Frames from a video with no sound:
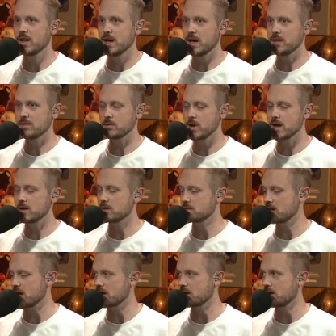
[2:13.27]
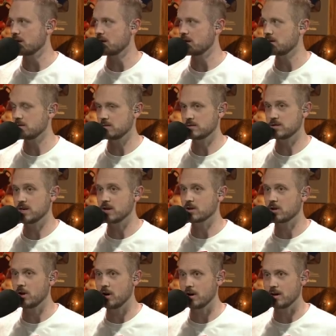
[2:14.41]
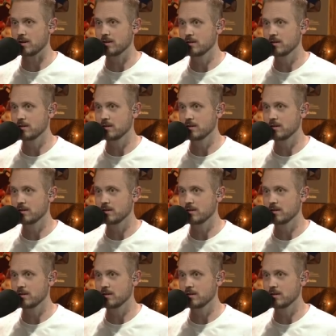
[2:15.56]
And the Raiders had a uh, Derek Carr.